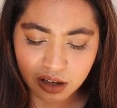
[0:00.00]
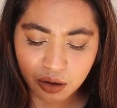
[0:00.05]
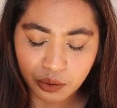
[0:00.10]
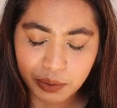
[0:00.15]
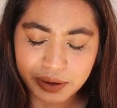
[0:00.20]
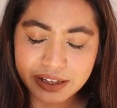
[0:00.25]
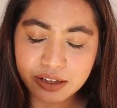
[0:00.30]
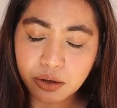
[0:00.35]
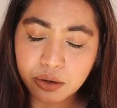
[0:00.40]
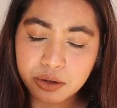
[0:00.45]

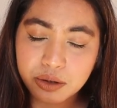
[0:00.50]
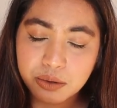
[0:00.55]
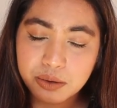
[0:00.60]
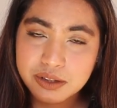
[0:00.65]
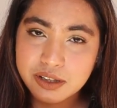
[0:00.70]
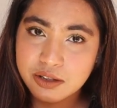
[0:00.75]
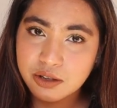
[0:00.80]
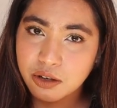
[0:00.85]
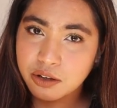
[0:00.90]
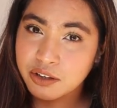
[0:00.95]
When you
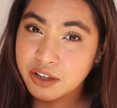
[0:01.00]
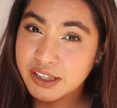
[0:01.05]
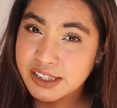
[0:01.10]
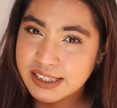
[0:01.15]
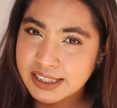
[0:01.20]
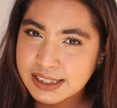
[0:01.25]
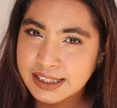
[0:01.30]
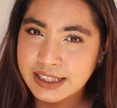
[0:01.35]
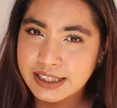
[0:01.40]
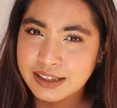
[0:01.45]
use it on your
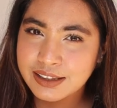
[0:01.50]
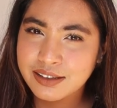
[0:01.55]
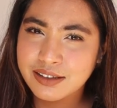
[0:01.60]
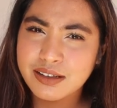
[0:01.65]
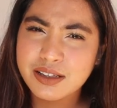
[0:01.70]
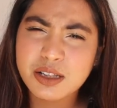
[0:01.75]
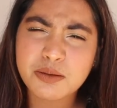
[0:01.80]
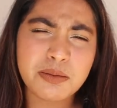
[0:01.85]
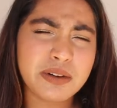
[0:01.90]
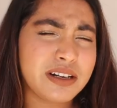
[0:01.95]

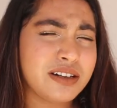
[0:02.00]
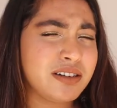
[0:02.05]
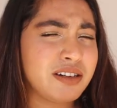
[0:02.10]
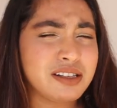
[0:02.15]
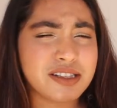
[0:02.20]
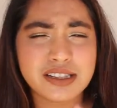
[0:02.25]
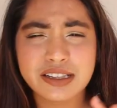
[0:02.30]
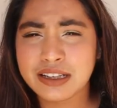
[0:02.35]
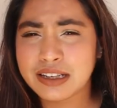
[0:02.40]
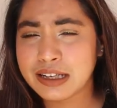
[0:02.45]
skin, smell
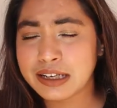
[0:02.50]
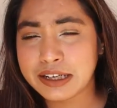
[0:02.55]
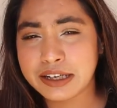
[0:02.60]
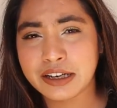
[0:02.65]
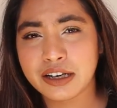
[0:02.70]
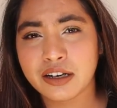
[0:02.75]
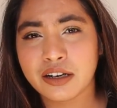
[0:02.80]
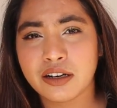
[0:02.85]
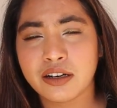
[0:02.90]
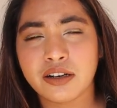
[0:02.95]
doesn't
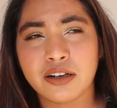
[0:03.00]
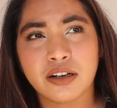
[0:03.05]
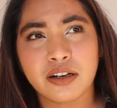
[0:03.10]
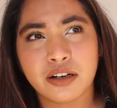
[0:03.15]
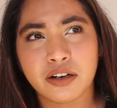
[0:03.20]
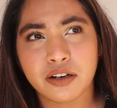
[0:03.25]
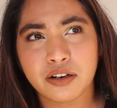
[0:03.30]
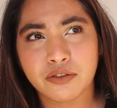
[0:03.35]
linger